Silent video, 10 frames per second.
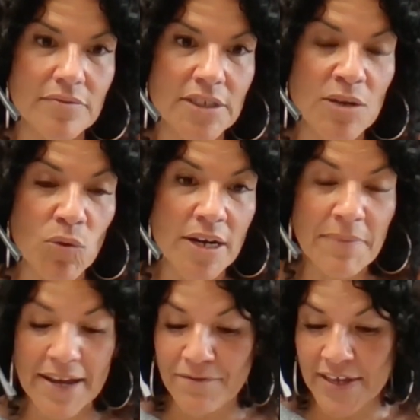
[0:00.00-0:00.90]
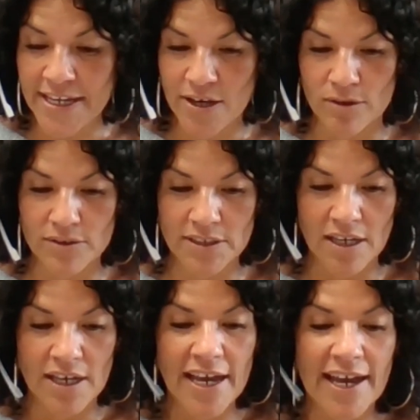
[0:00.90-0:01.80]
videos,
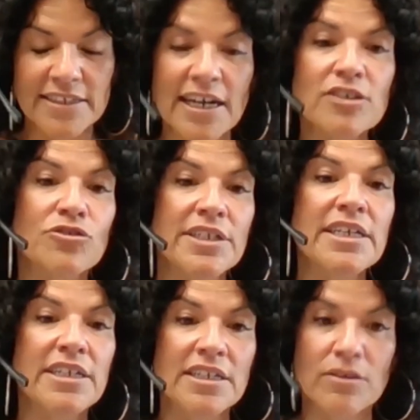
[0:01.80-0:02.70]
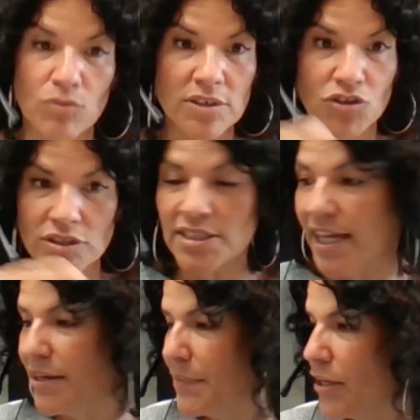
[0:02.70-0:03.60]
and Dr. E was just
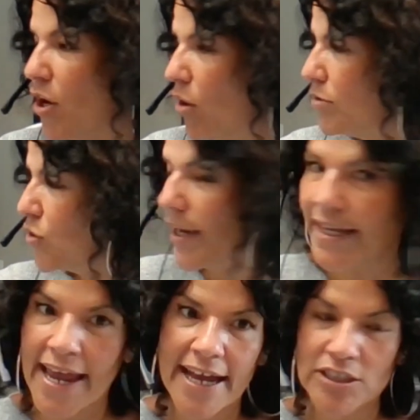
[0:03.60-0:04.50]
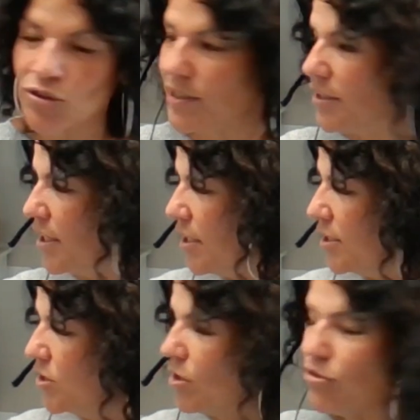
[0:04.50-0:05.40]
letting me know so I can answer it.
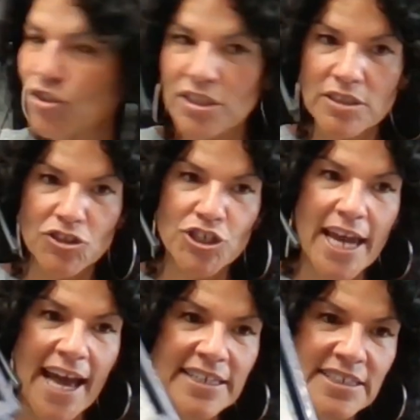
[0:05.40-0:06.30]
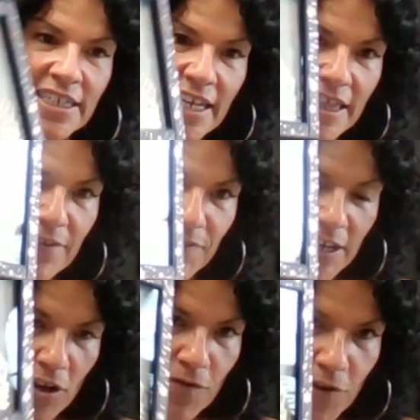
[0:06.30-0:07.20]
So she asked it in the
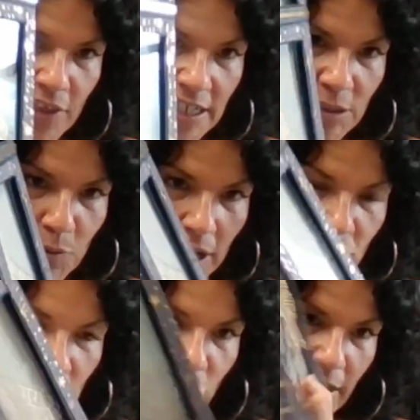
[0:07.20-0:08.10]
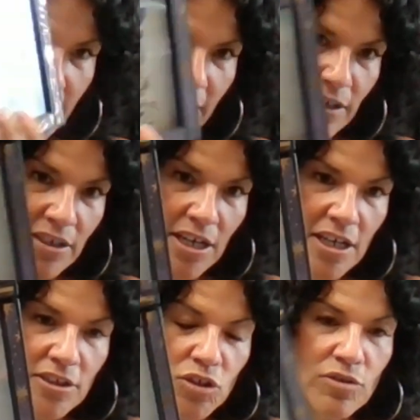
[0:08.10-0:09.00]
video for these projects right here.
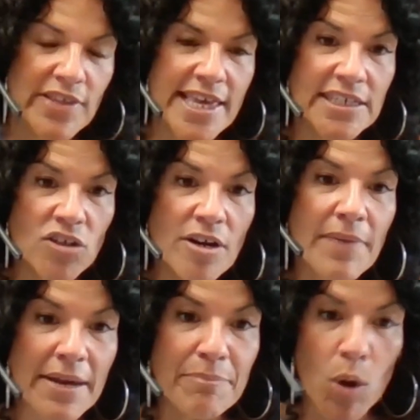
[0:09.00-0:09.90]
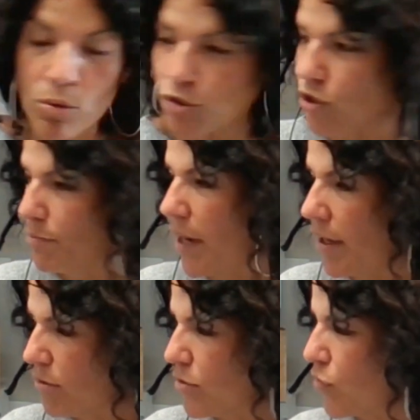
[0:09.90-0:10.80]
So these are my potion
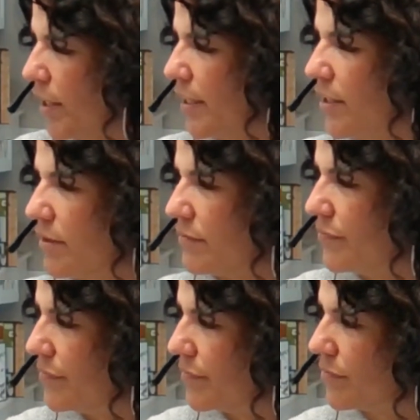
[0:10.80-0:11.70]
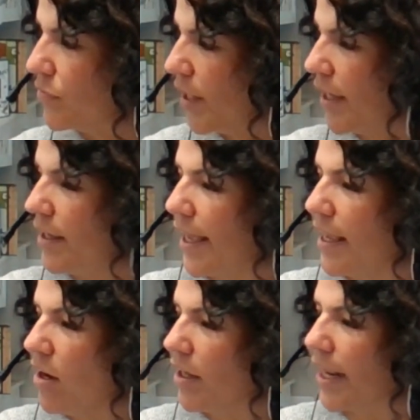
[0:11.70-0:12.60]
bottles right here. Okay,
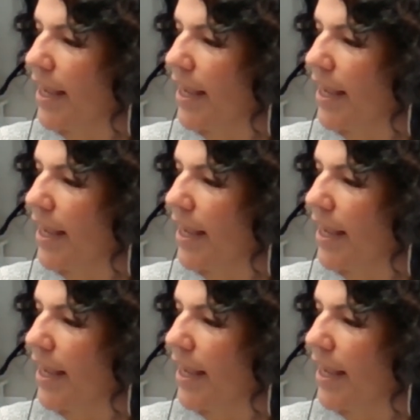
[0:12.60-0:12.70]
hang on,